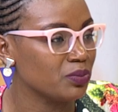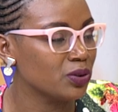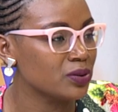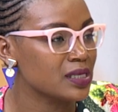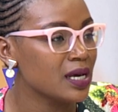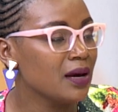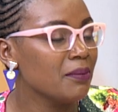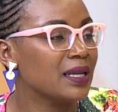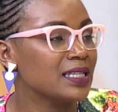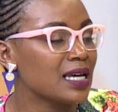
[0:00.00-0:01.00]
because
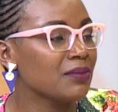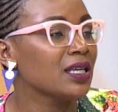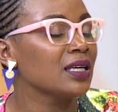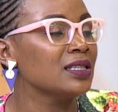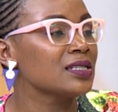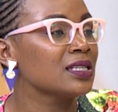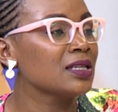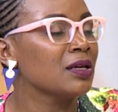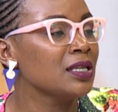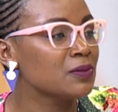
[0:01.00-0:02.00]
by the time
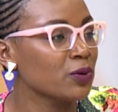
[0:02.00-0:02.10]
his